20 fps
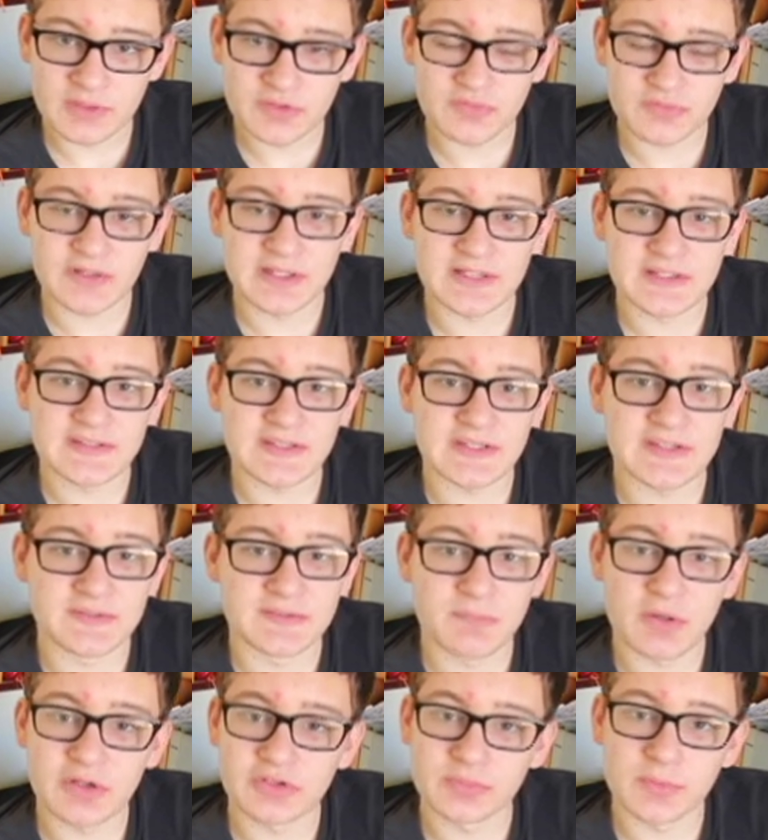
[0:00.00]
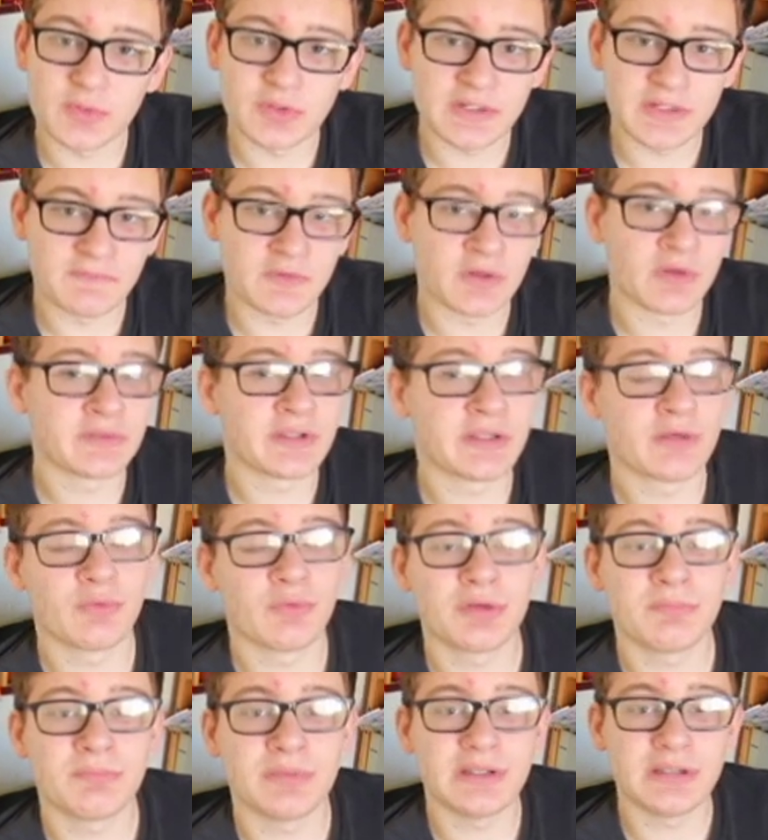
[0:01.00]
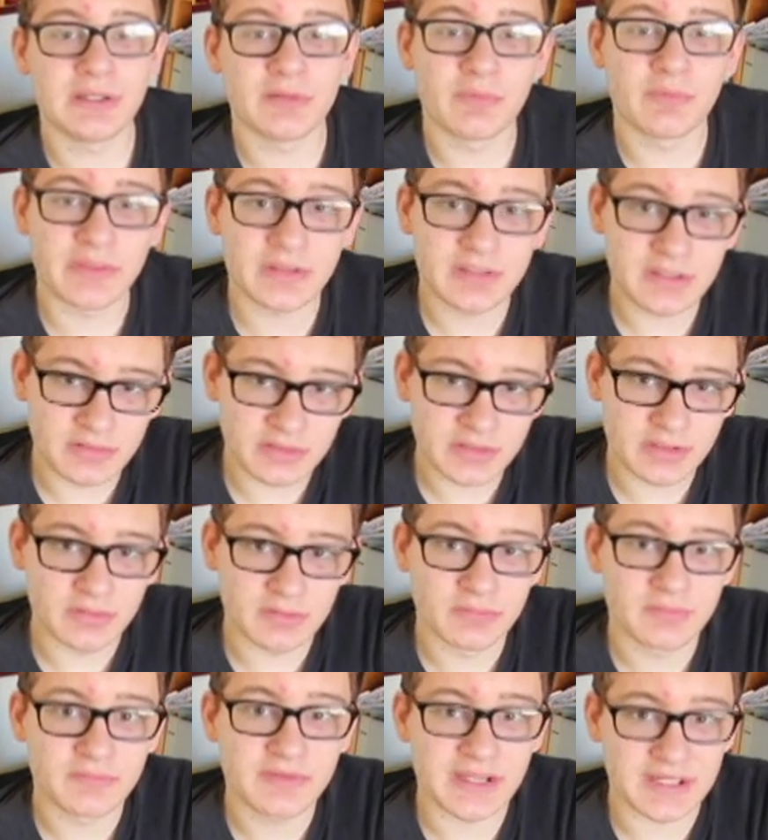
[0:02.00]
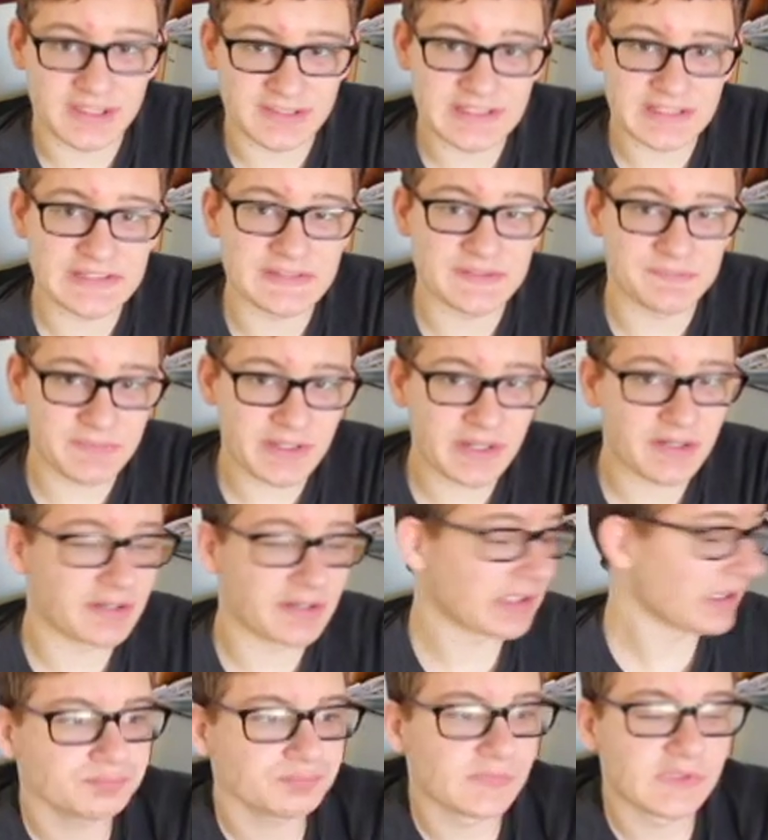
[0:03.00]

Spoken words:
tricks is much more difficult than it would be with a yo-yo that contains a bearing.